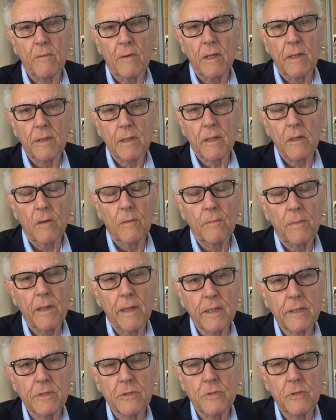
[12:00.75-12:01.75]
rather
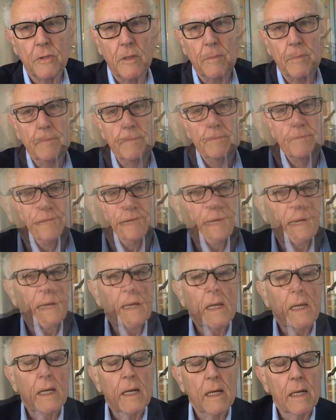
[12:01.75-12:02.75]
complex job.
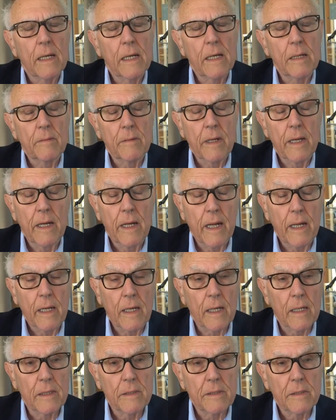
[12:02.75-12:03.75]
In
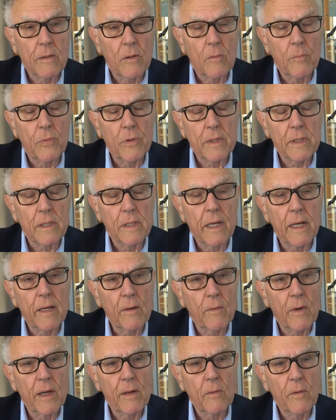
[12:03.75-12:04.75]
England, or Britain
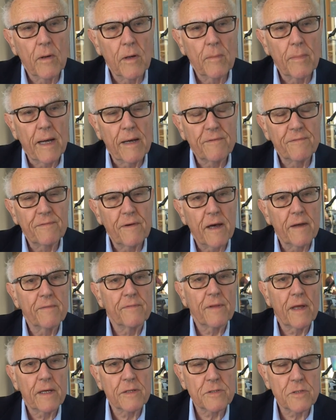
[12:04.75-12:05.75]
anyway, we're about
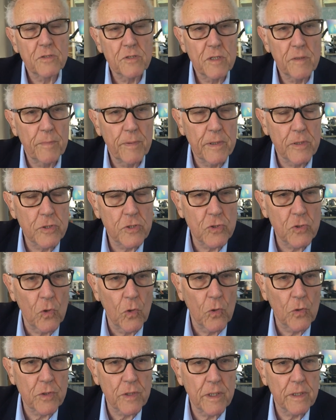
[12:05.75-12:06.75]
5,000 GPs
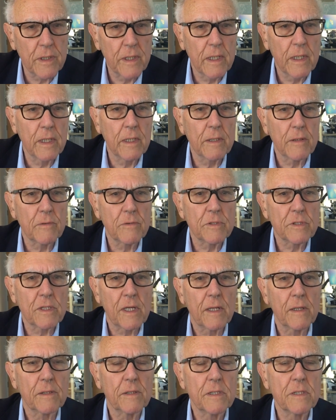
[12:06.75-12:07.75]
short, and the
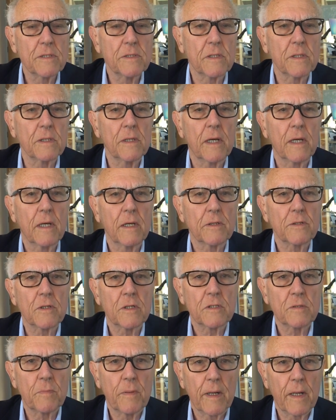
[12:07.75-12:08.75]
result is that they are
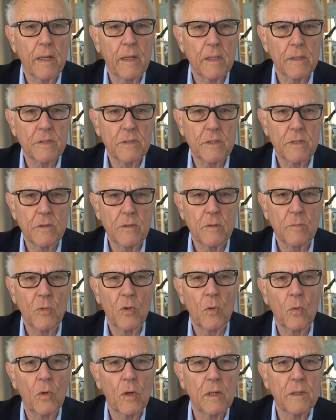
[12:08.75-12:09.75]
just being asked to do
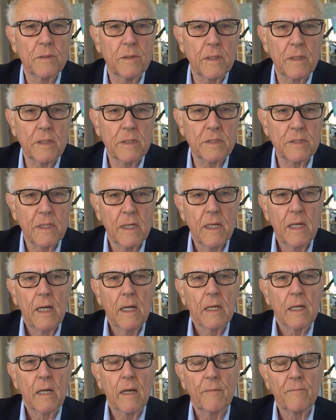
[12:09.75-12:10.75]
more work than is
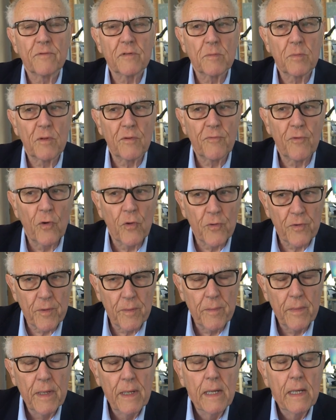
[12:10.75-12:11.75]
comfortable for
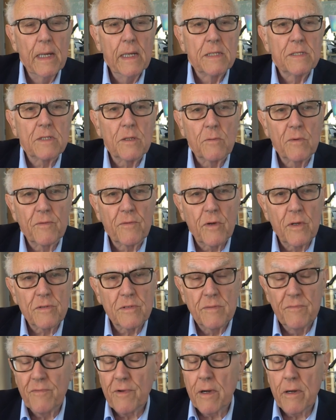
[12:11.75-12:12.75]
them. So we've got
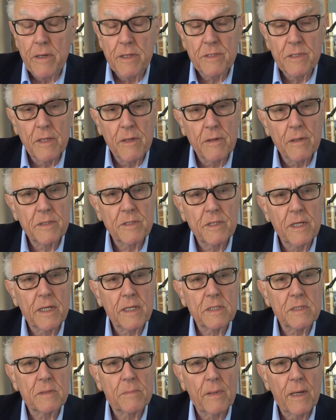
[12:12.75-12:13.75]
some very serious
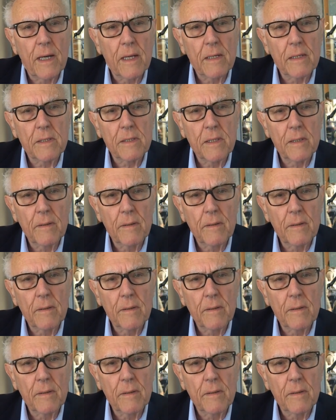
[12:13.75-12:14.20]
things about